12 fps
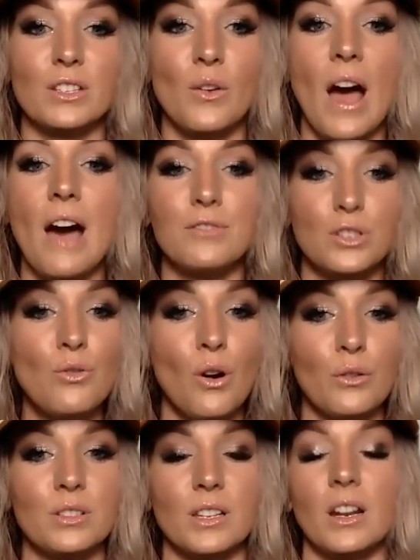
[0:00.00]
So I have two
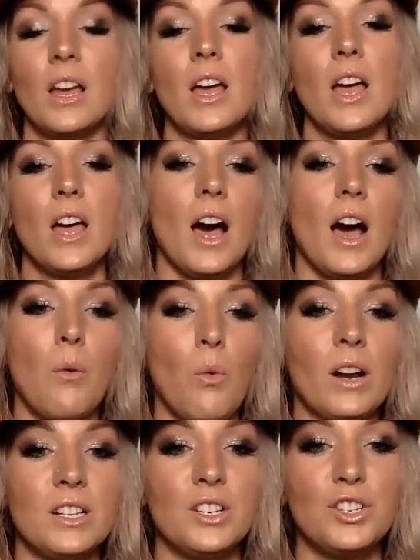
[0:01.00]
quotes that I
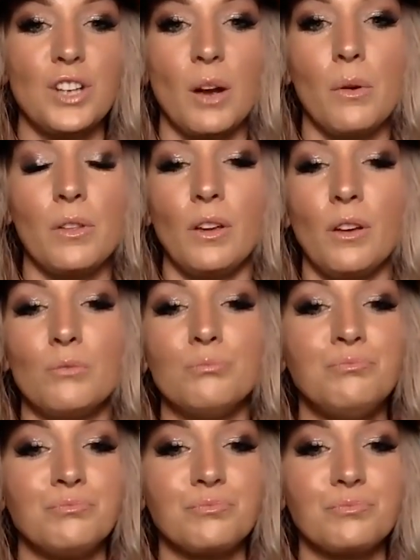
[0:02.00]
wanted to share with you.